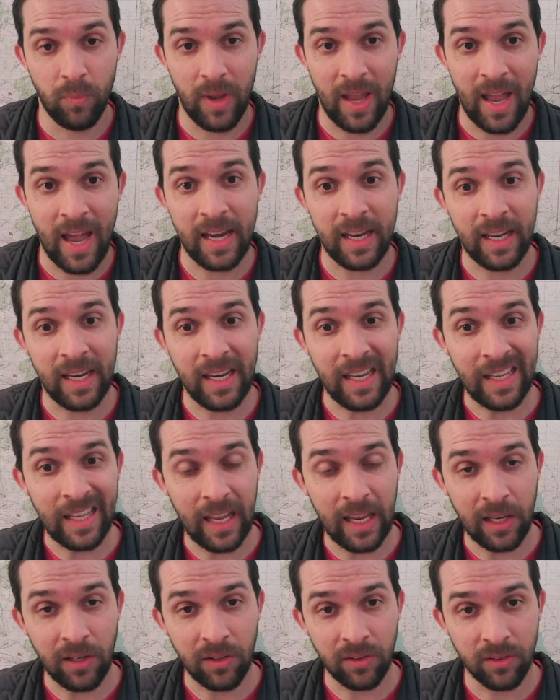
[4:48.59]
adding any
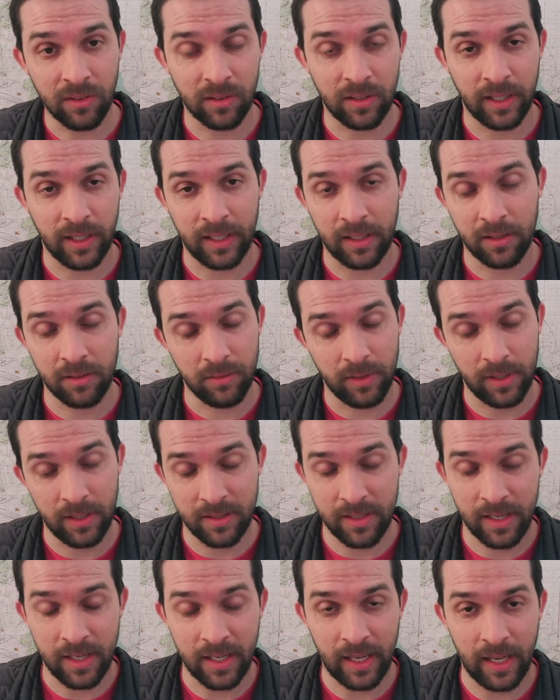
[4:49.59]
gains like
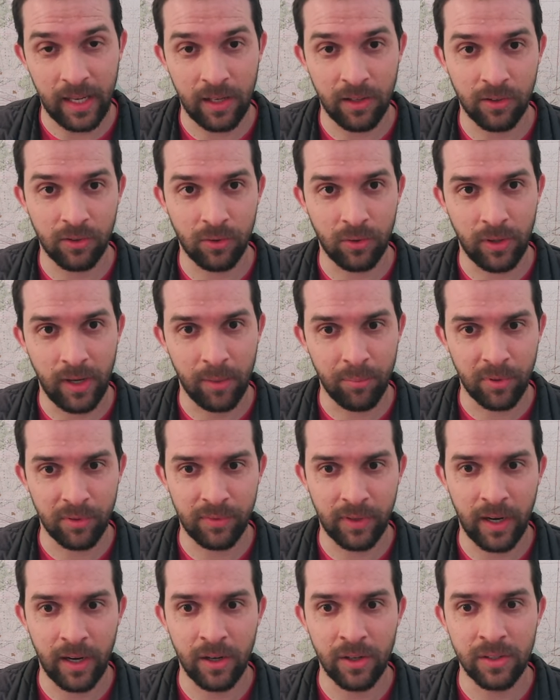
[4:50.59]
antenna gains or
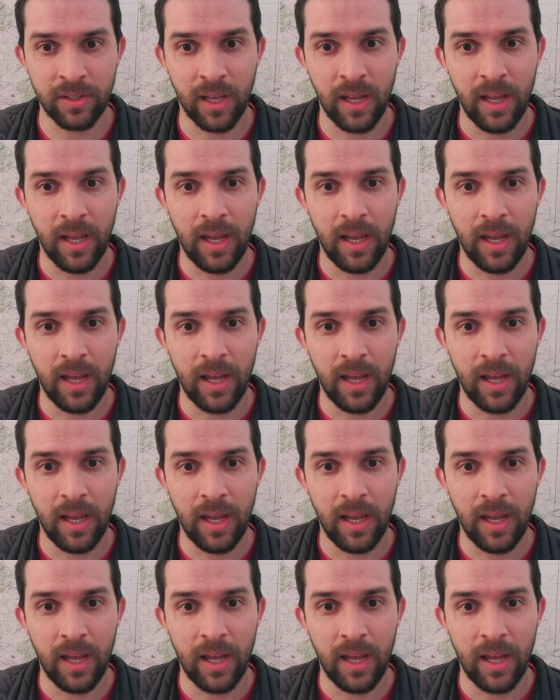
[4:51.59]
amplifiers,